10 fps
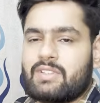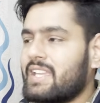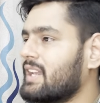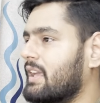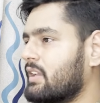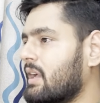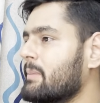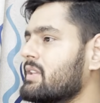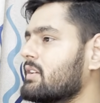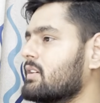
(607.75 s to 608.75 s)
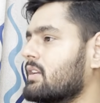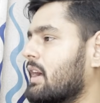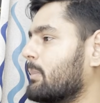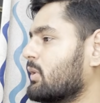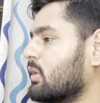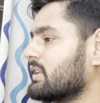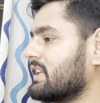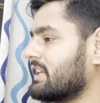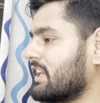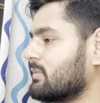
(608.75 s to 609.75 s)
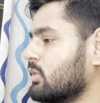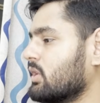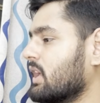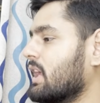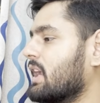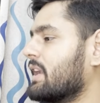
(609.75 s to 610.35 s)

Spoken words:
They can come here, upload their textbook,